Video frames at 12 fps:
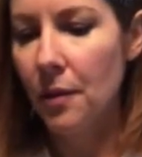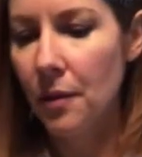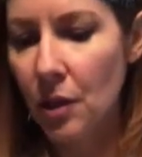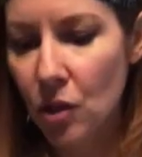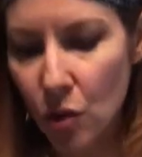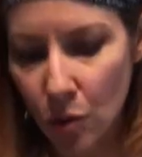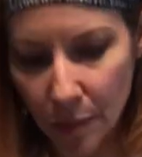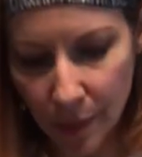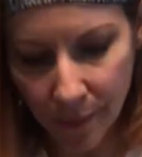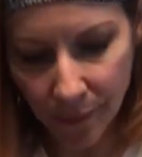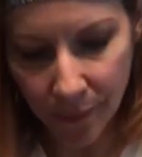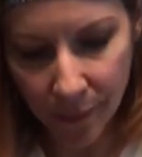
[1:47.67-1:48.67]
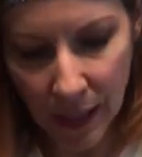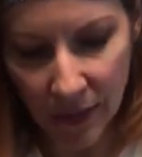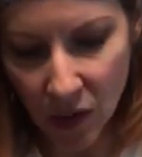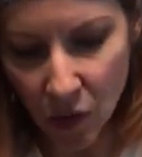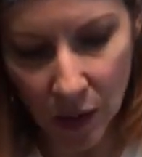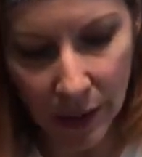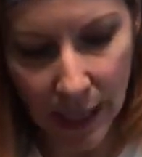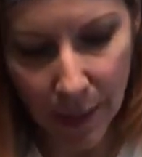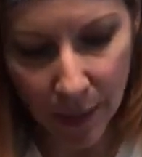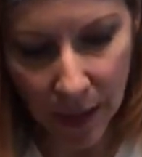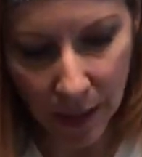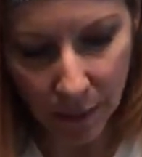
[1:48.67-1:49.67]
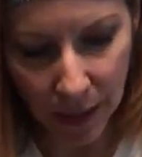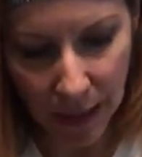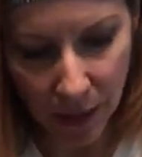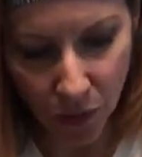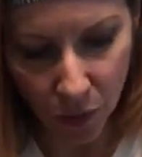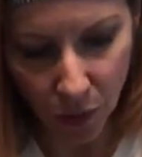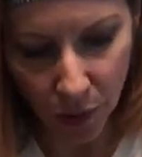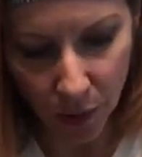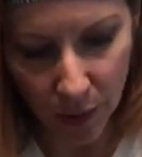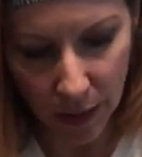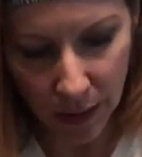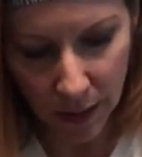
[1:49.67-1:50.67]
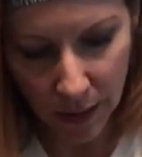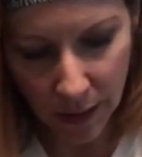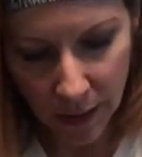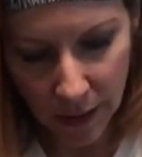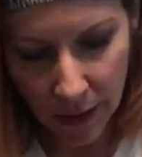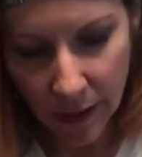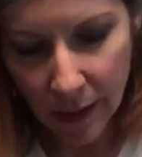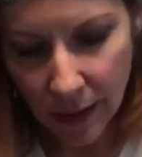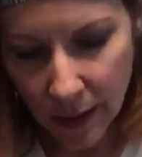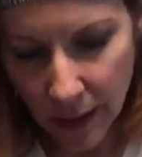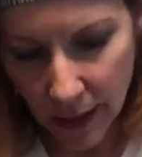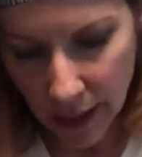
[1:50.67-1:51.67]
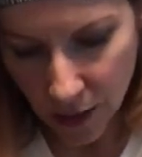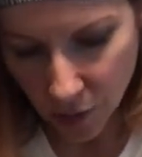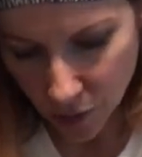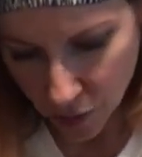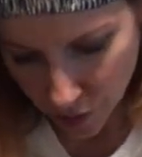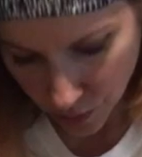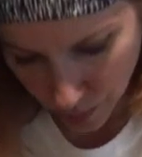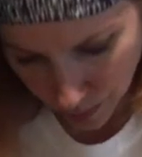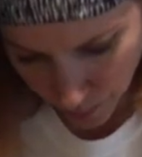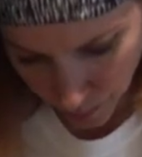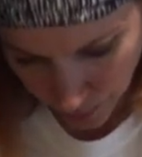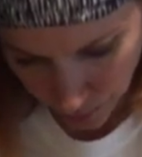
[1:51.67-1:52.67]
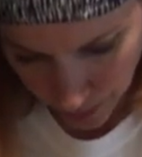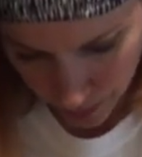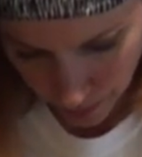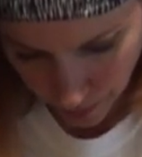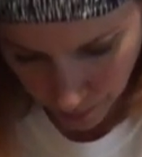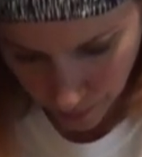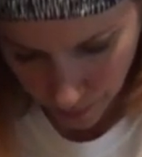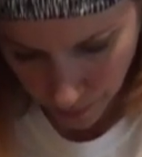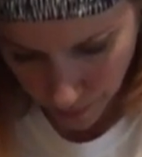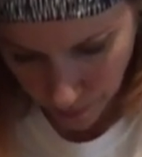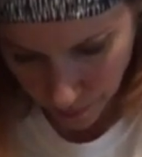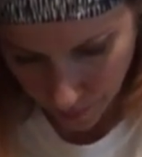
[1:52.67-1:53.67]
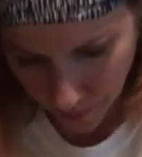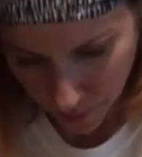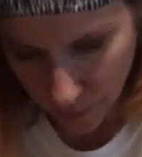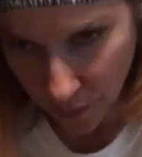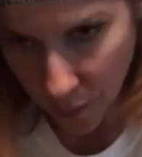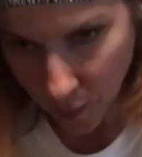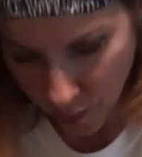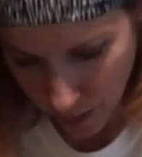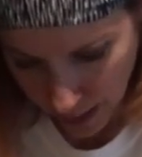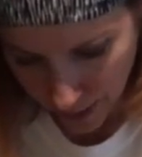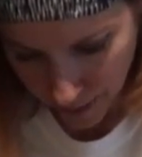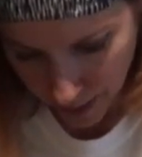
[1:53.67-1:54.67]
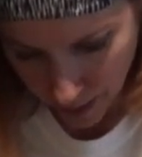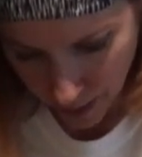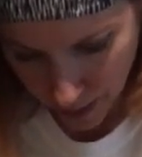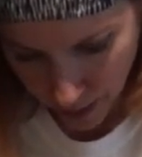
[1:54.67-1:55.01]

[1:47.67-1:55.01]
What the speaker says: the tube, and then you can tape it in place or glue it, and you're just going to put the roll on there,